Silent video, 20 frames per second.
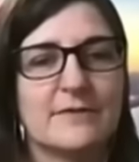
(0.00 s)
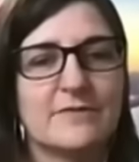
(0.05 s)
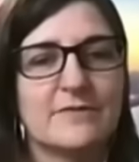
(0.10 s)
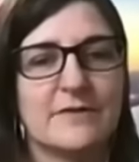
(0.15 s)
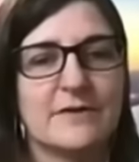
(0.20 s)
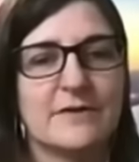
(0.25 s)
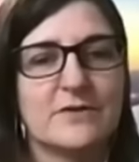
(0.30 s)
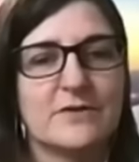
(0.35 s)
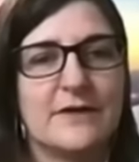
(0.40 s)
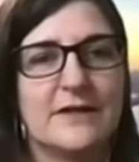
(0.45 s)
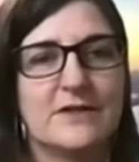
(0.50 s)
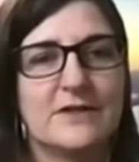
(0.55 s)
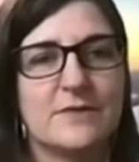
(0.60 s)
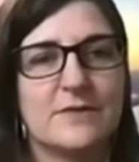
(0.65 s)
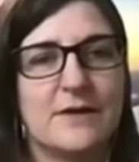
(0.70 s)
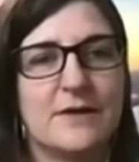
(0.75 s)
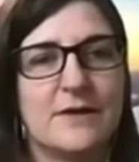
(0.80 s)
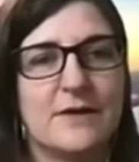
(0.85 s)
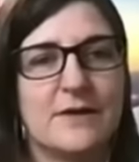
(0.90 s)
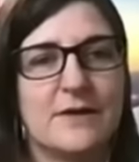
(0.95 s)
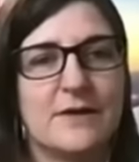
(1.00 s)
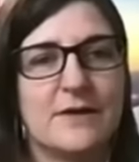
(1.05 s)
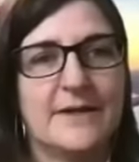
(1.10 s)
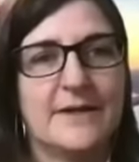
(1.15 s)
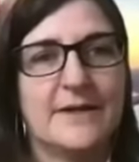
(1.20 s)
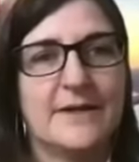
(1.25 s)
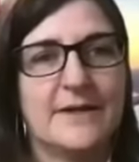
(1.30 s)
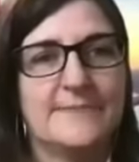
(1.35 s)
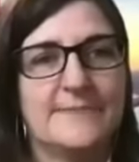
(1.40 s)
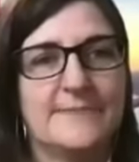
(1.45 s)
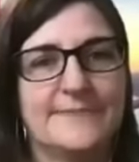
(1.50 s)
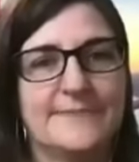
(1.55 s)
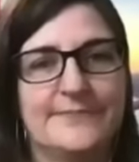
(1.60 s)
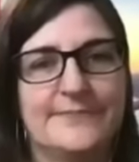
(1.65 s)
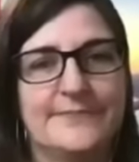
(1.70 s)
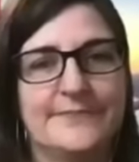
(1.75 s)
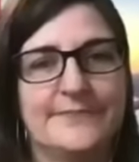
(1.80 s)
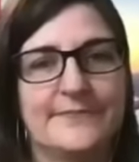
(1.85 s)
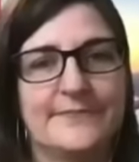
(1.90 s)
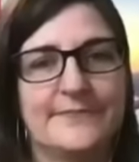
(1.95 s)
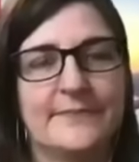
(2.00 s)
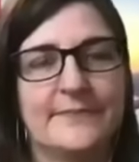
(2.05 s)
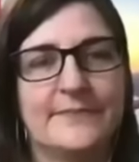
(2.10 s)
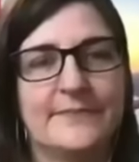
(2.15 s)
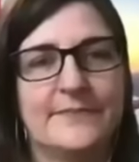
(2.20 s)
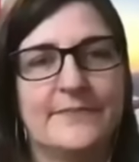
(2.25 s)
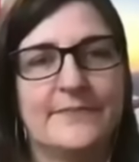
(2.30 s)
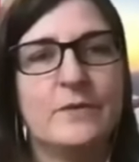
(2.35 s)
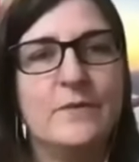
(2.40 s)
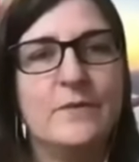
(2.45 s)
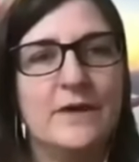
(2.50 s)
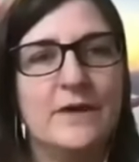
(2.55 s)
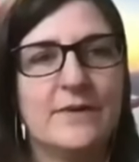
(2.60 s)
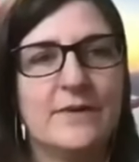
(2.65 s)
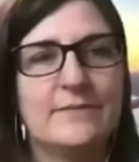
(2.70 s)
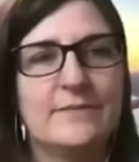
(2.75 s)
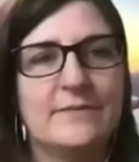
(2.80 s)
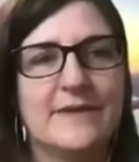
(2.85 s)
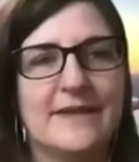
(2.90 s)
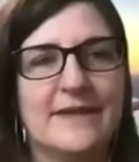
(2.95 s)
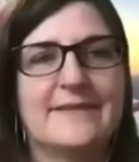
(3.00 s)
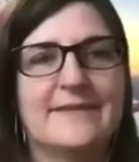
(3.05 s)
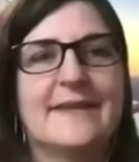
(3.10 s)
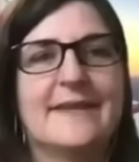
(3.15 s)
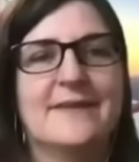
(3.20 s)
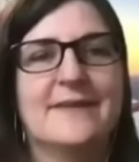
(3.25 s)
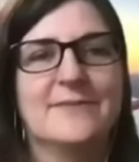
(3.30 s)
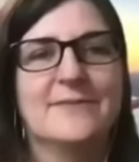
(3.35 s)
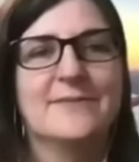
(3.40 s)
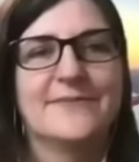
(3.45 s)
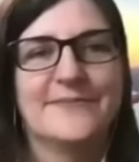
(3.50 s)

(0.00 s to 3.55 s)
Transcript: for 2021. We can go ahead and, yeah, thank you.